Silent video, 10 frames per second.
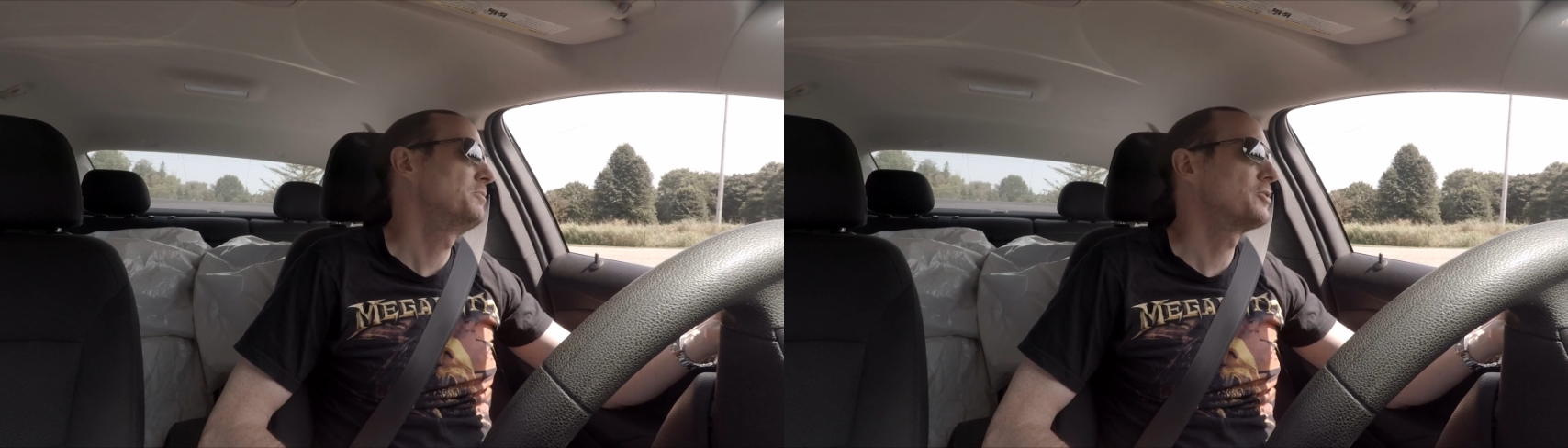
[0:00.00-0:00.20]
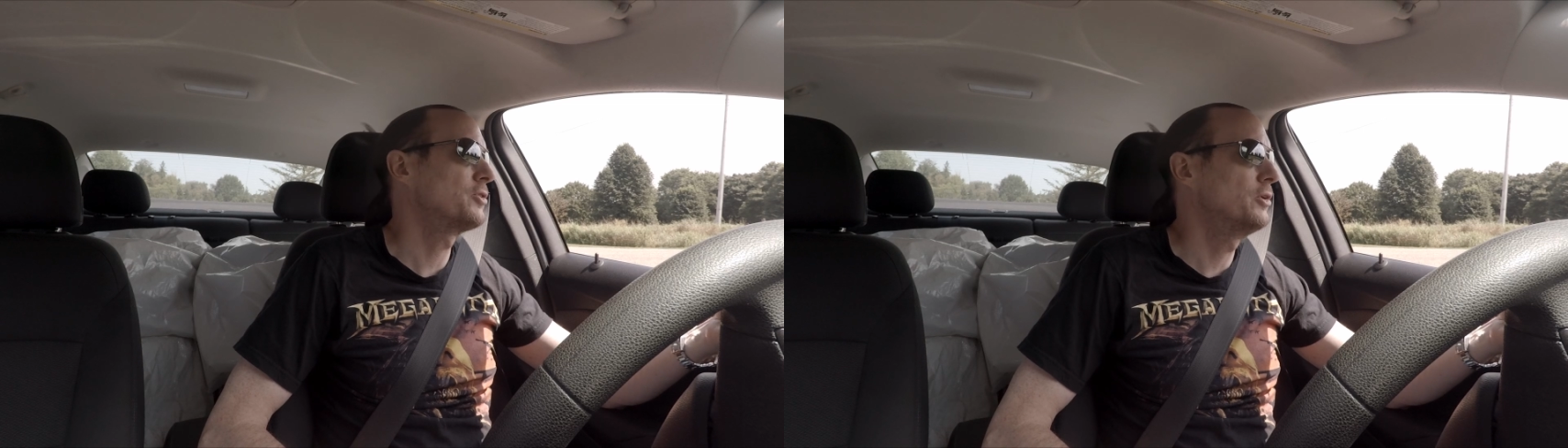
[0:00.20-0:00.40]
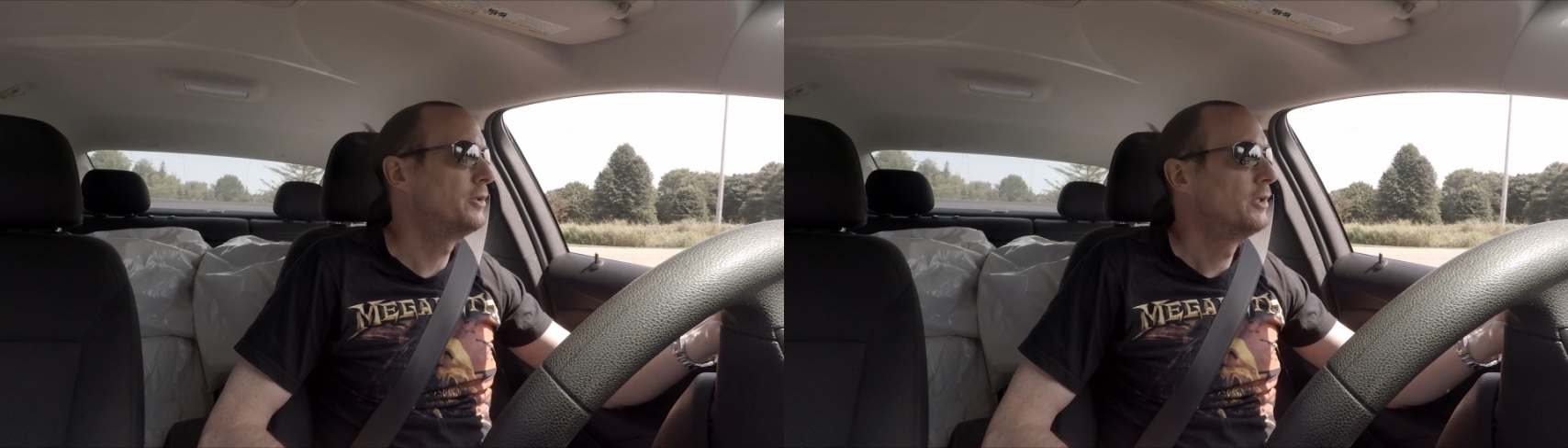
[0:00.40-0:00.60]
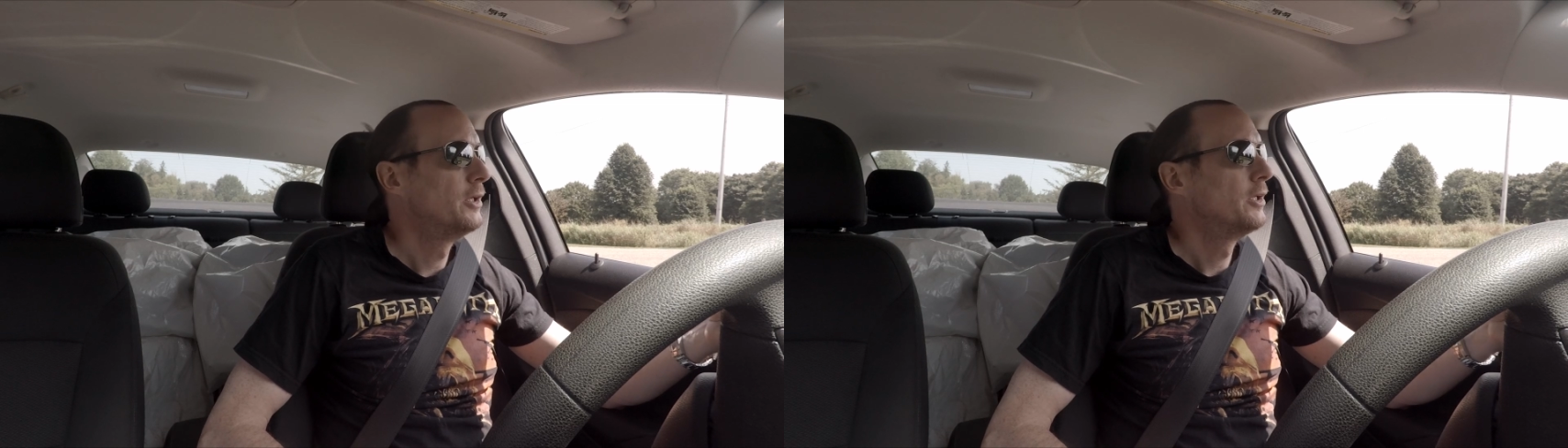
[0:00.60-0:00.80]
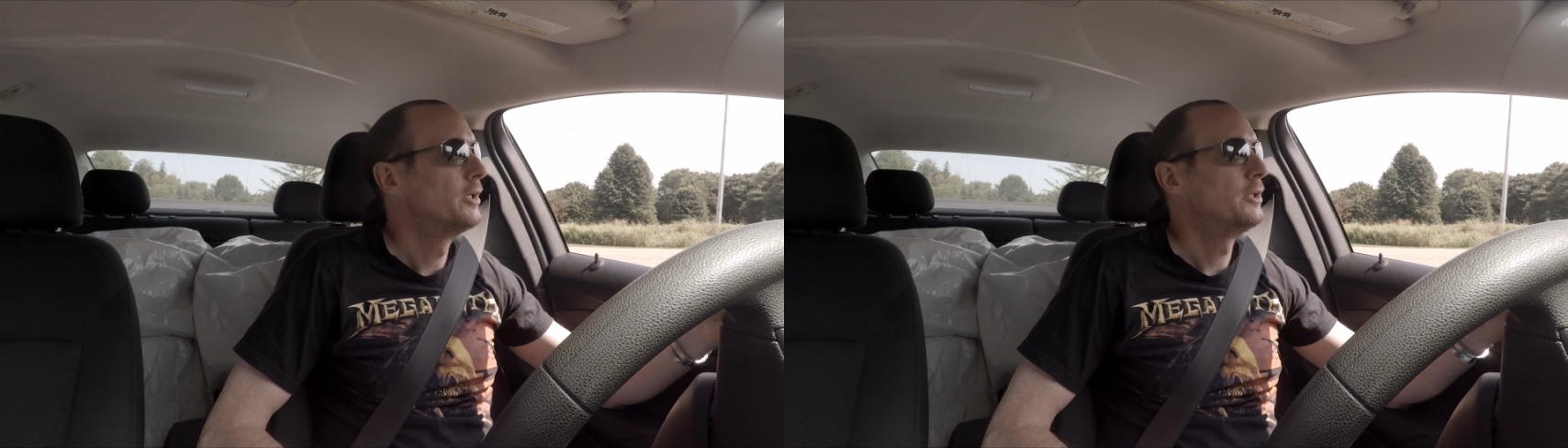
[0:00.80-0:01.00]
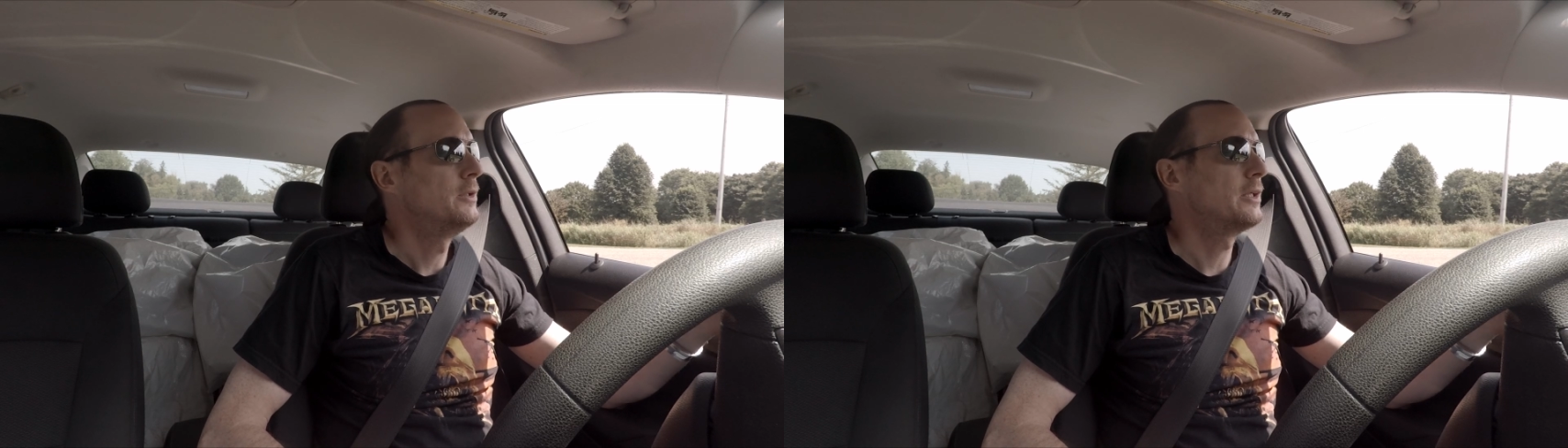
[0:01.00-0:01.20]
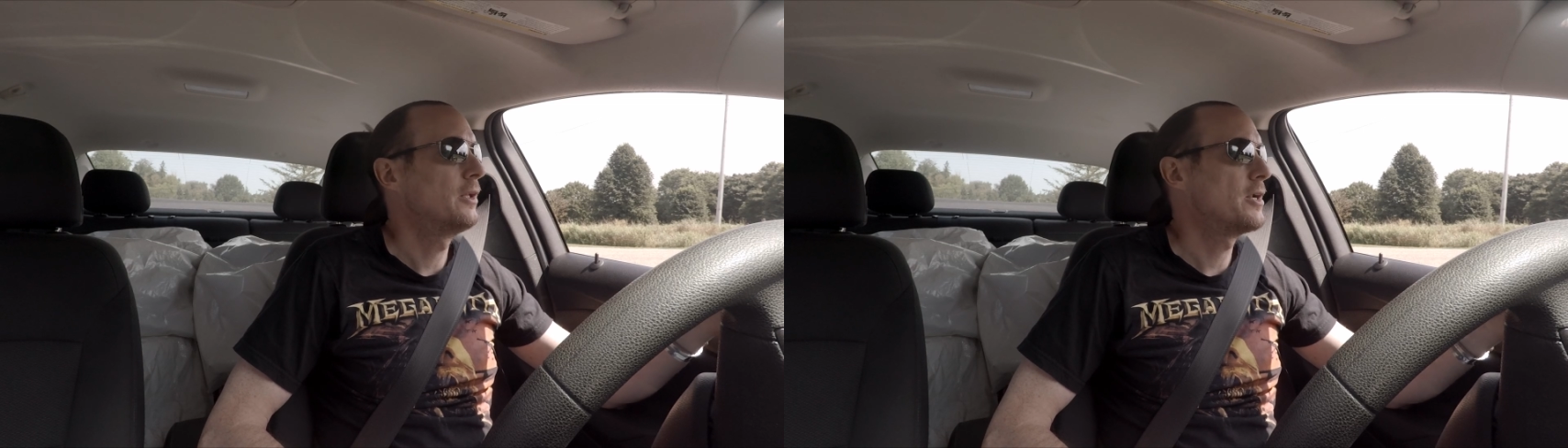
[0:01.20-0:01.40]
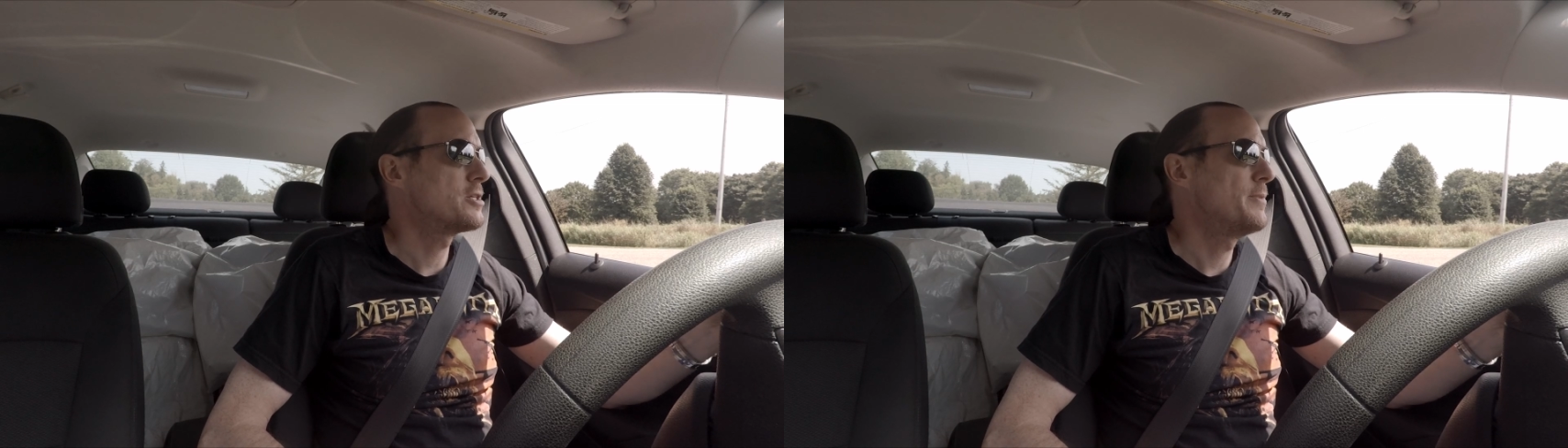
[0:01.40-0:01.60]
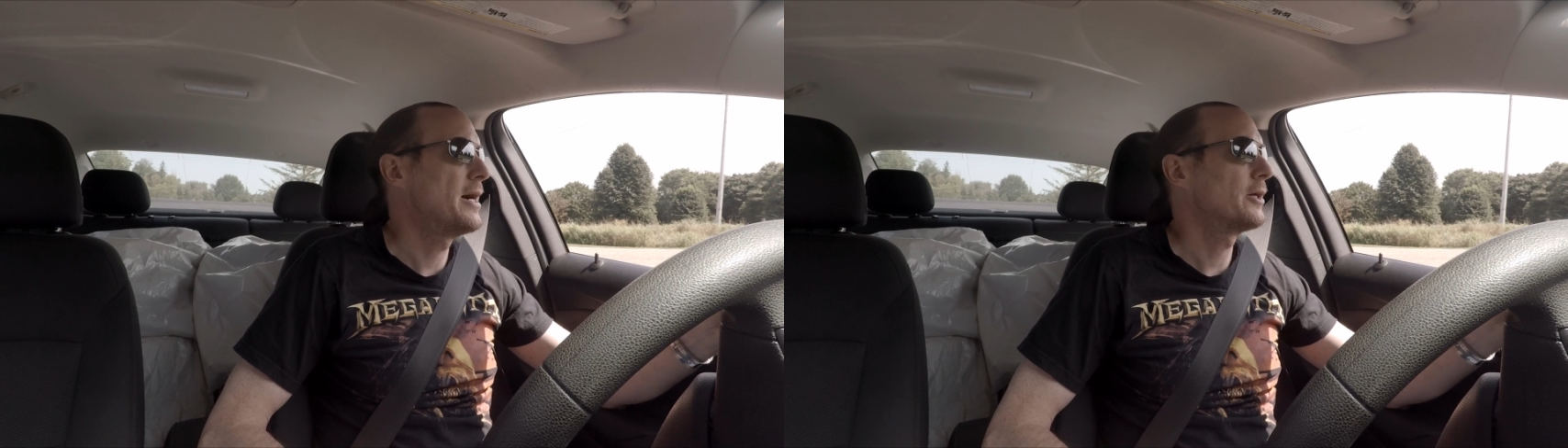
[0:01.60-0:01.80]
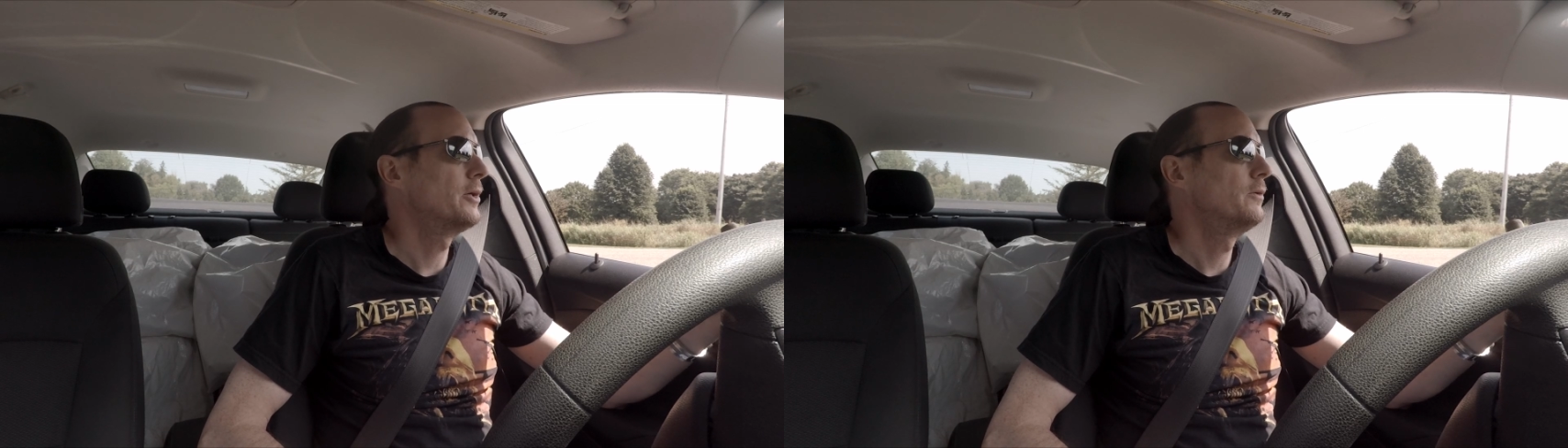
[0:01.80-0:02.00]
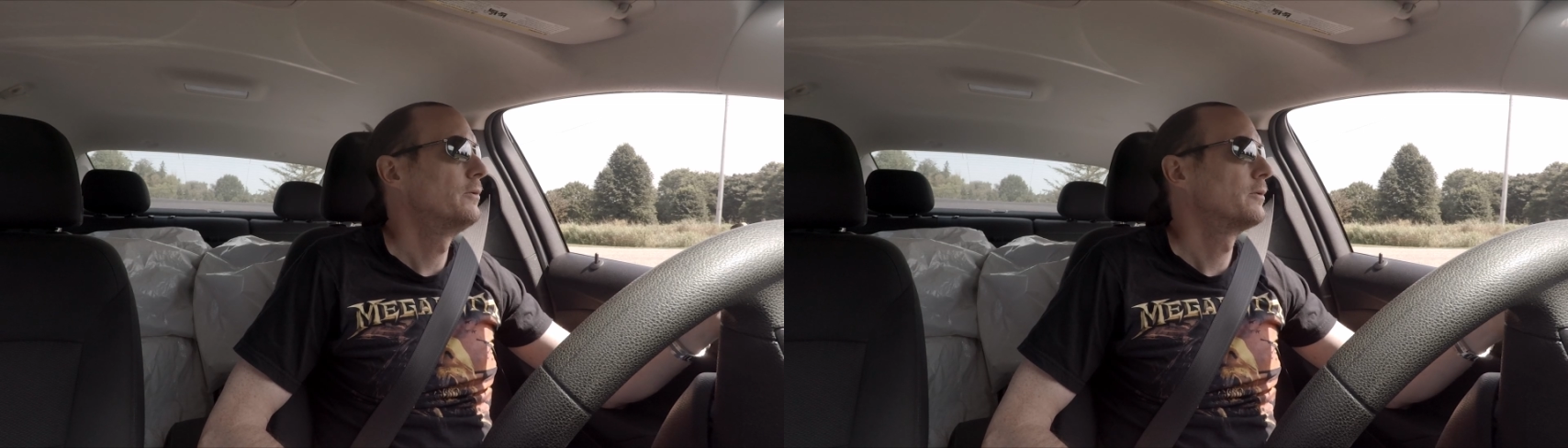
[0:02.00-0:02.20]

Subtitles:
it's good. You get a lot of tobacco.